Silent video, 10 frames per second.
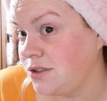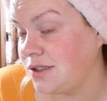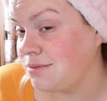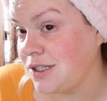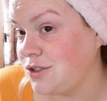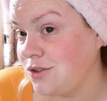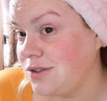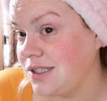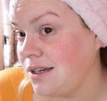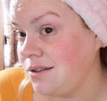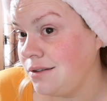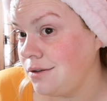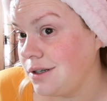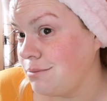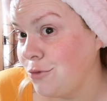Does my skin
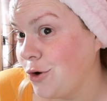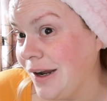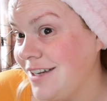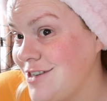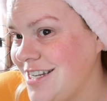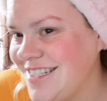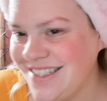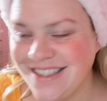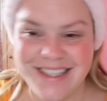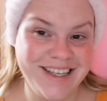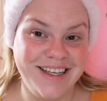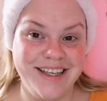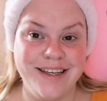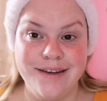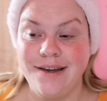look more hydrated?
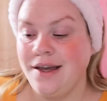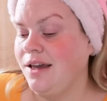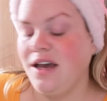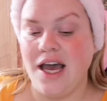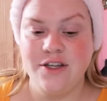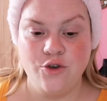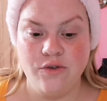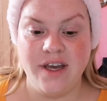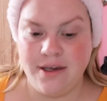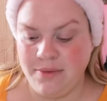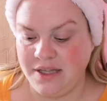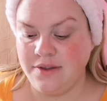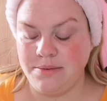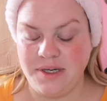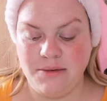I do
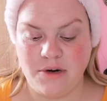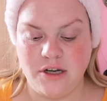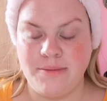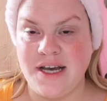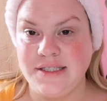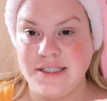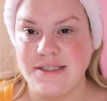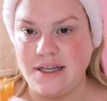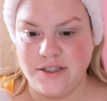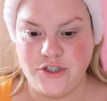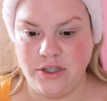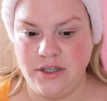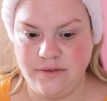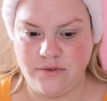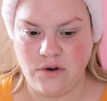recommend the Primark masks,
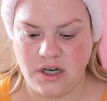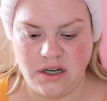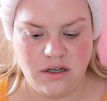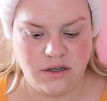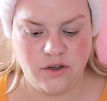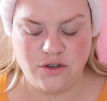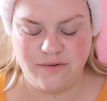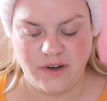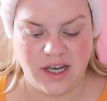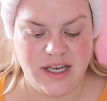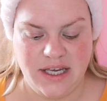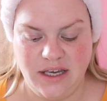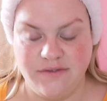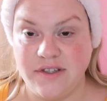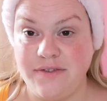actually. They've got a good
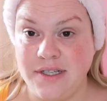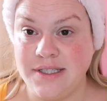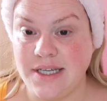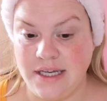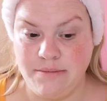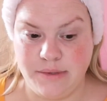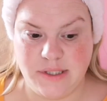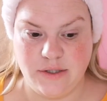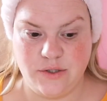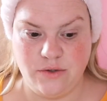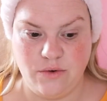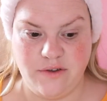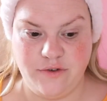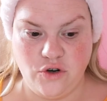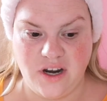variety of different types. So
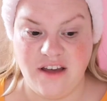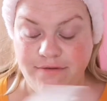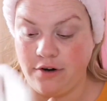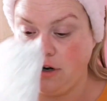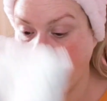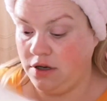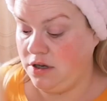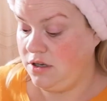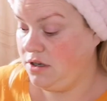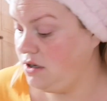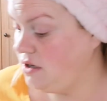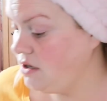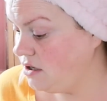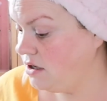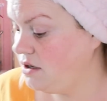if you're ever
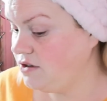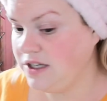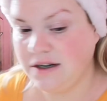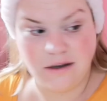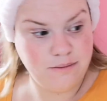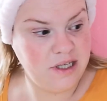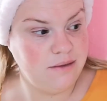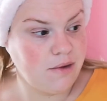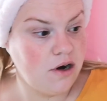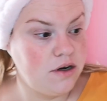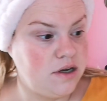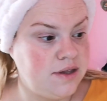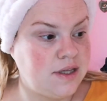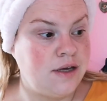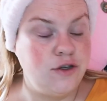near a
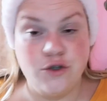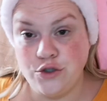Primark and that,